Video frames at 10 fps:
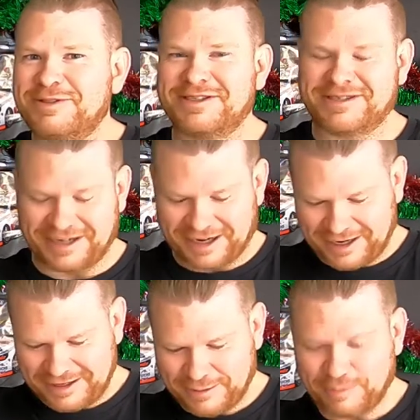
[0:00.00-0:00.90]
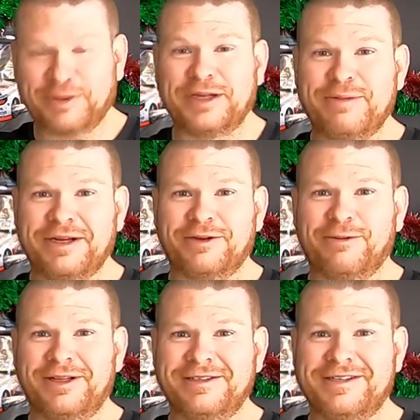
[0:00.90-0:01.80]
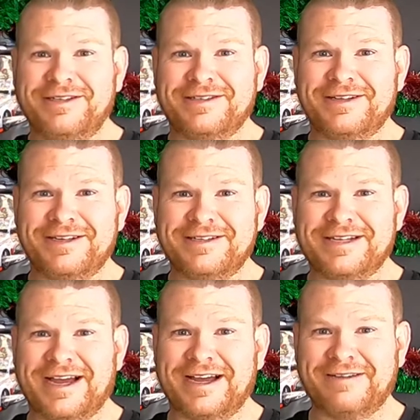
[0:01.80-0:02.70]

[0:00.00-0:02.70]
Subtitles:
just, you know, bring a bit of quality to this